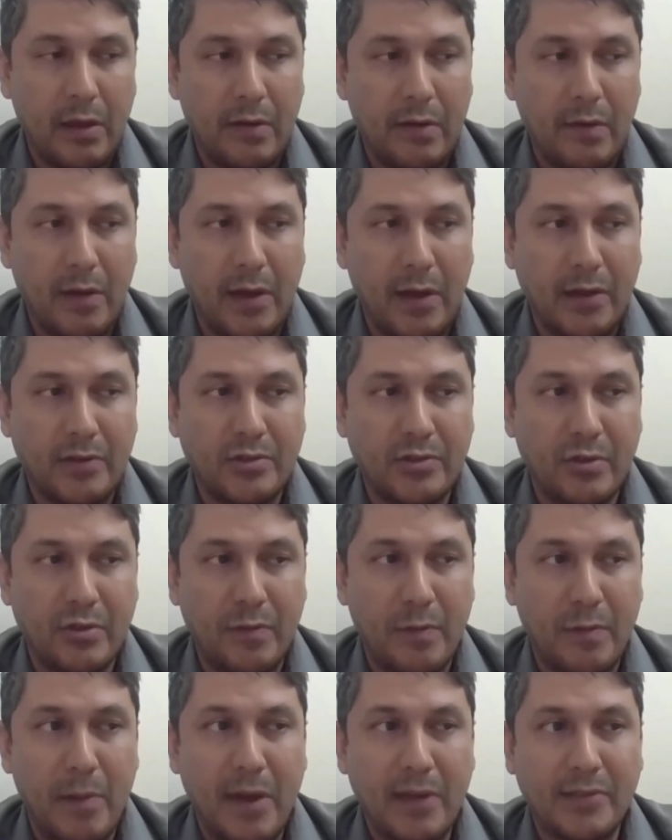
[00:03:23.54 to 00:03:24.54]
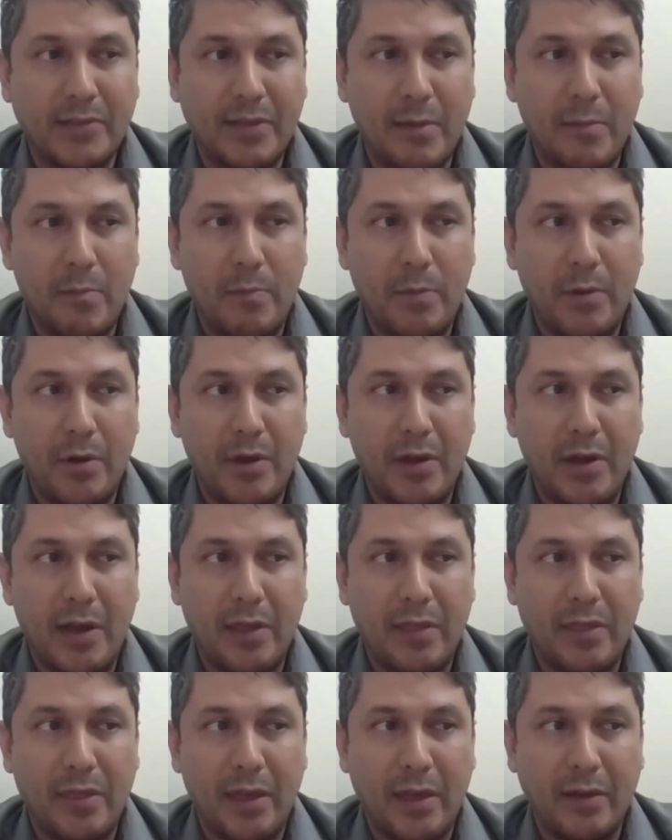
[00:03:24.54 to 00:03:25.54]
right? So from that standpoint,
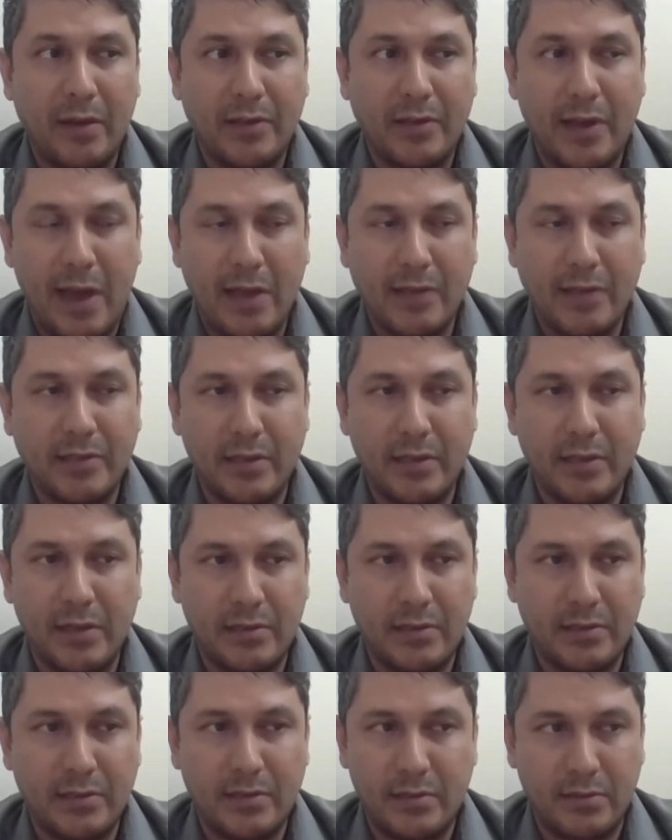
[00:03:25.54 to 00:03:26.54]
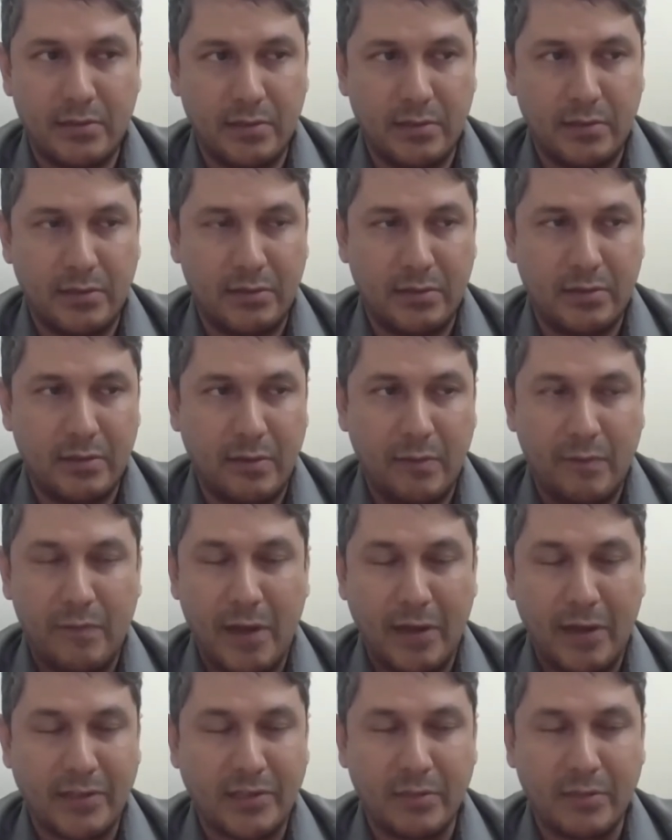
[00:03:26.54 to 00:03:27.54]
I think tenacity and
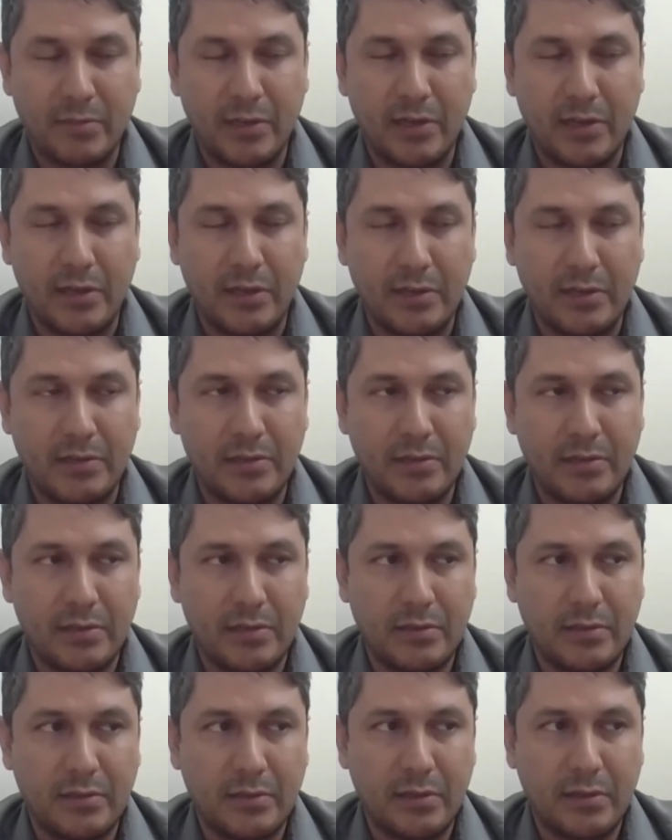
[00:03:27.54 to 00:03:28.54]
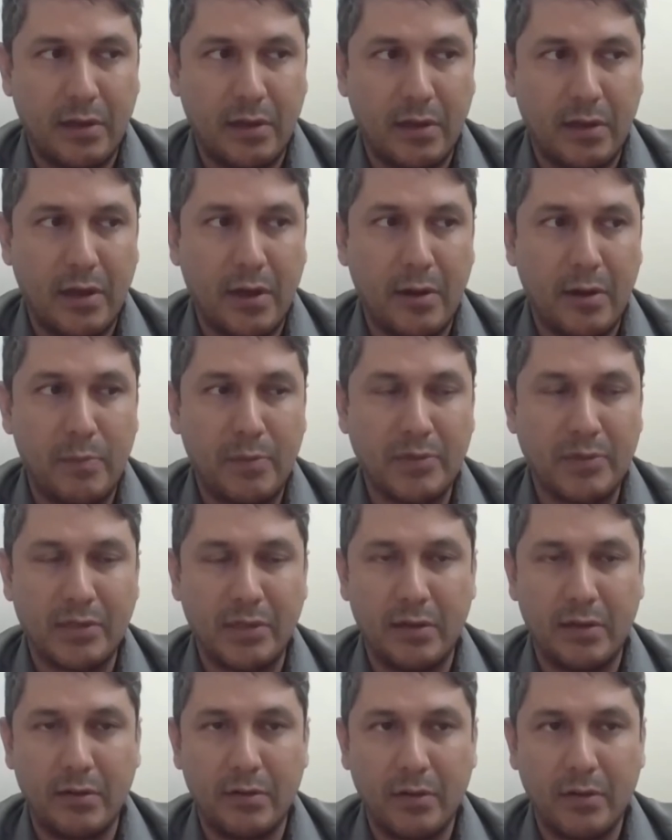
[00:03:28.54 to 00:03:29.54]
flexibility is
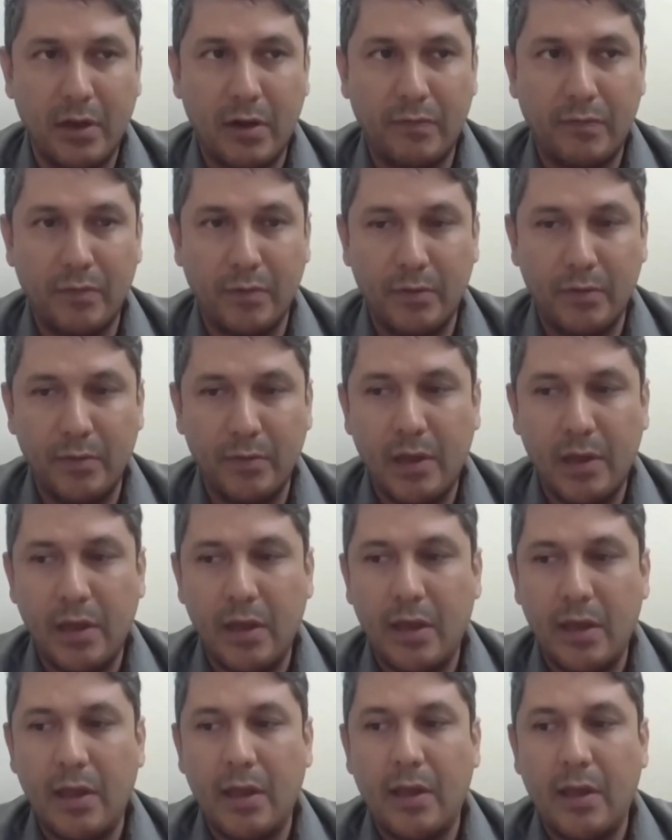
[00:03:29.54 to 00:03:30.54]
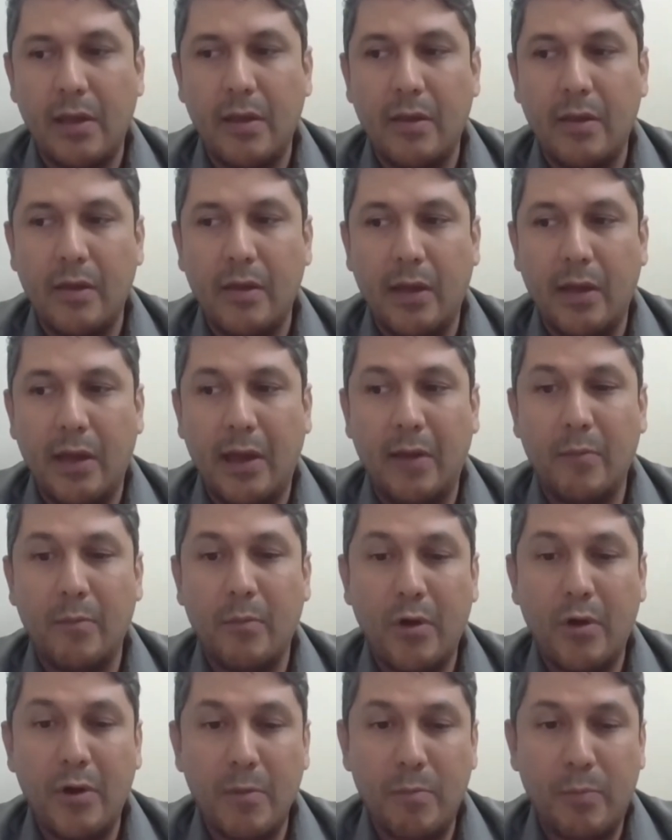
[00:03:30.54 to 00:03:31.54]
100% helpful. And
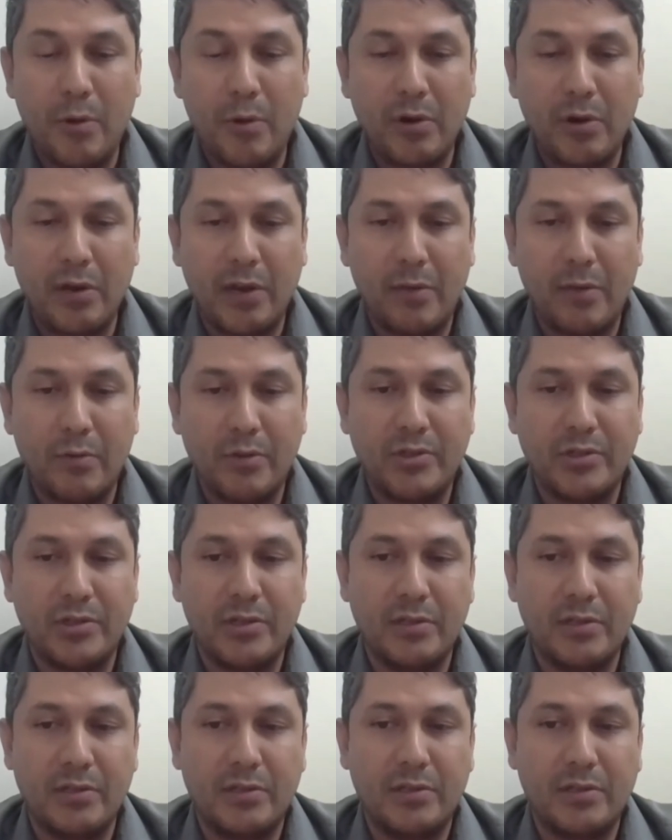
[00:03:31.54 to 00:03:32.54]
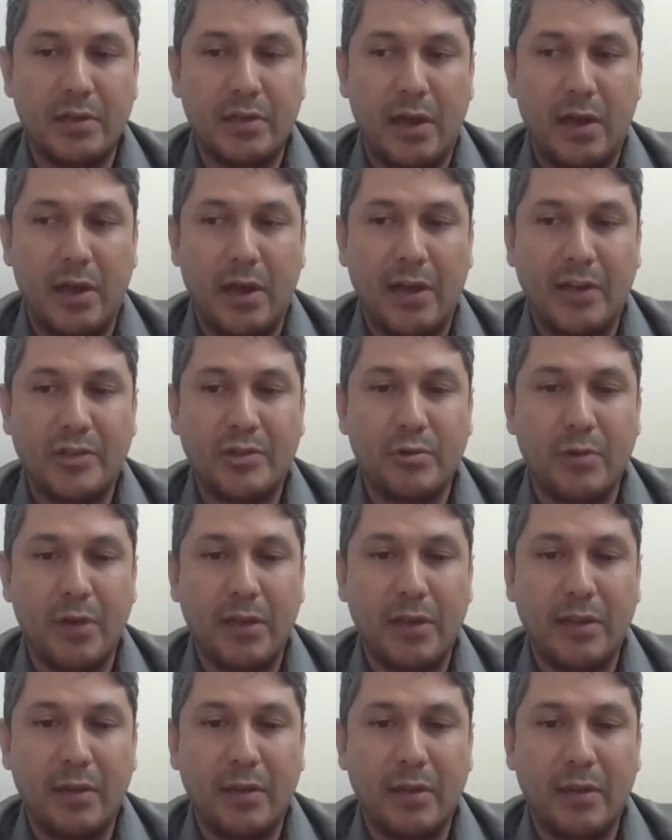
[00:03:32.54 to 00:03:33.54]
more importantly, which is a
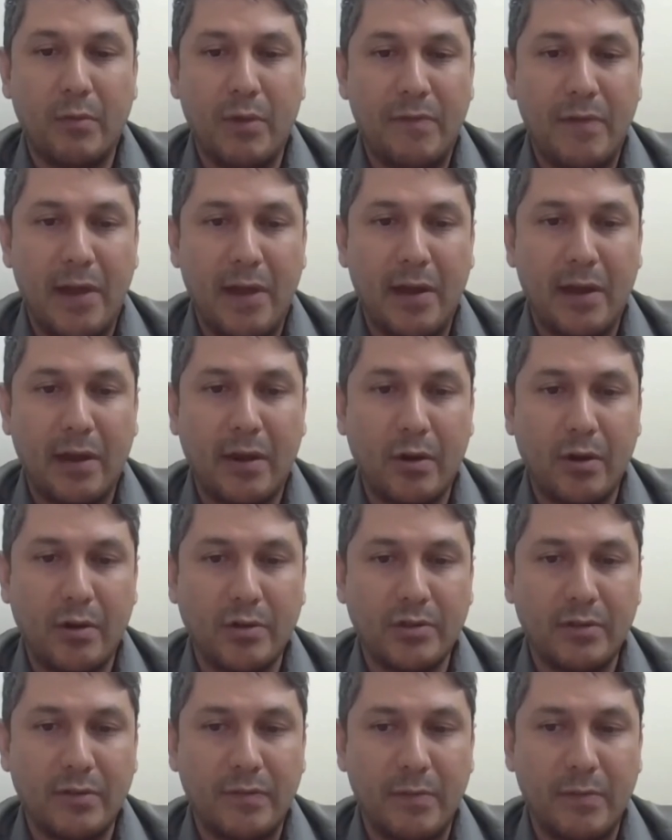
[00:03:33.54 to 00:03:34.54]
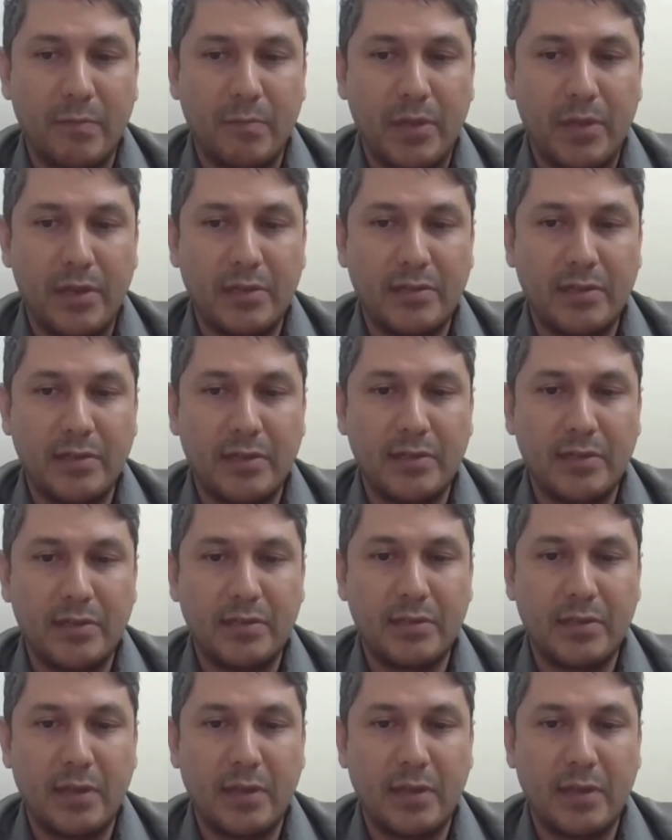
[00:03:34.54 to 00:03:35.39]
trait that we find across different PhD